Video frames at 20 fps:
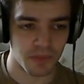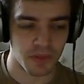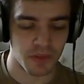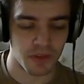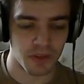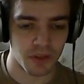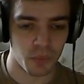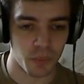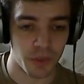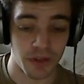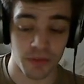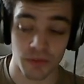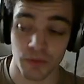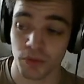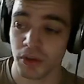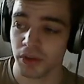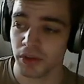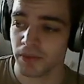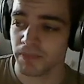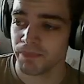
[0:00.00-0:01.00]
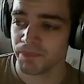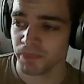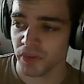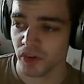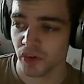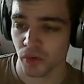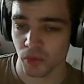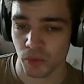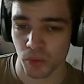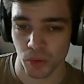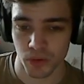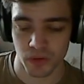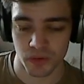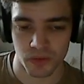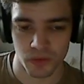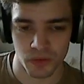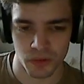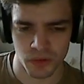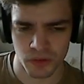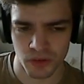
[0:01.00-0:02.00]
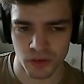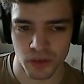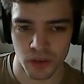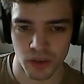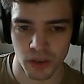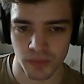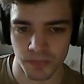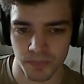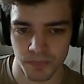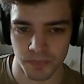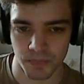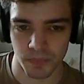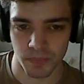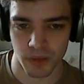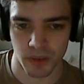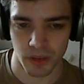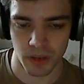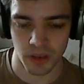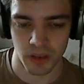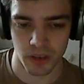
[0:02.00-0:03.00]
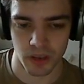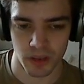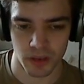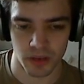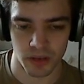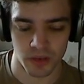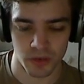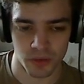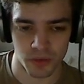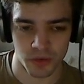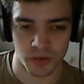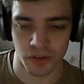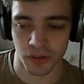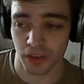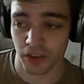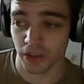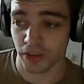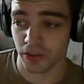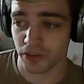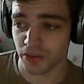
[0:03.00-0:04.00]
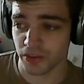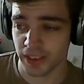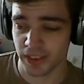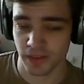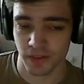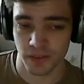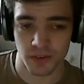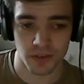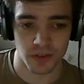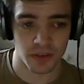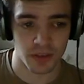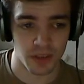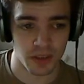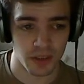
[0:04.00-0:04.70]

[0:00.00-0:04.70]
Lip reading: We have the railgun. It's of course not so good at close range.